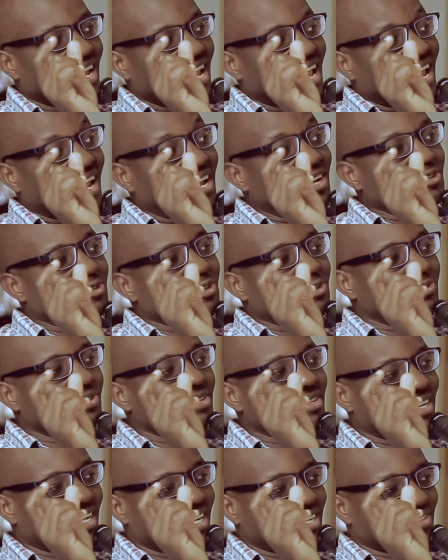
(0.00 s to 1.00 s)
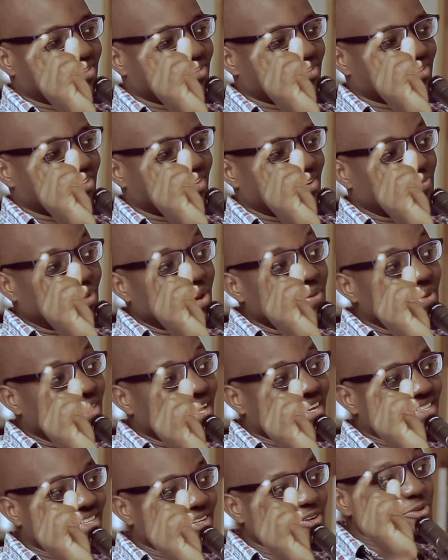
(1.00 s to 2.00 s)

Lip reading: and your real life? Maybe that's a good